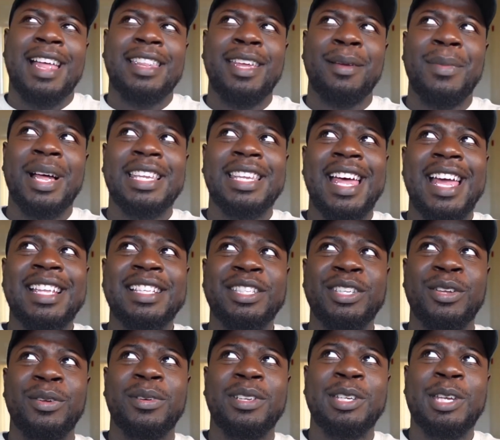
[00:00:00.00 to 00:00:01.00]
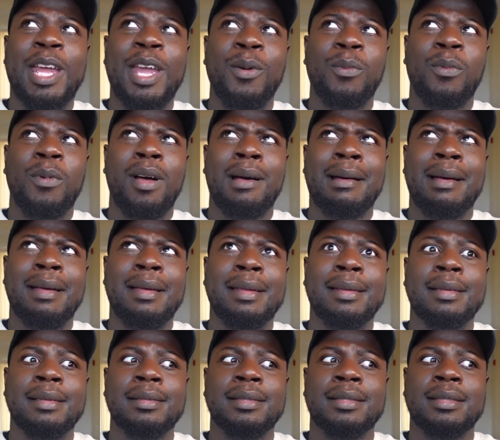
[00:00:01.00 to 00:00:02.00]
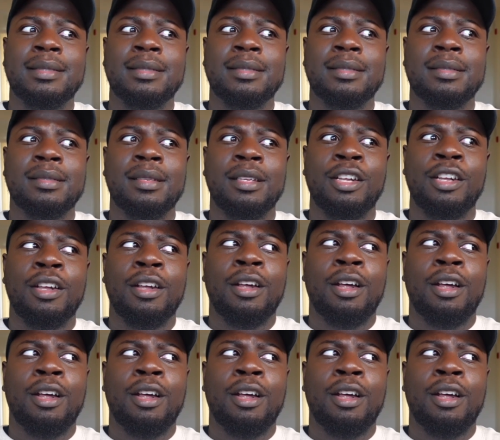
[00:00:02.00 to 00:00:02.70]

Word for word: I think my last Q and A was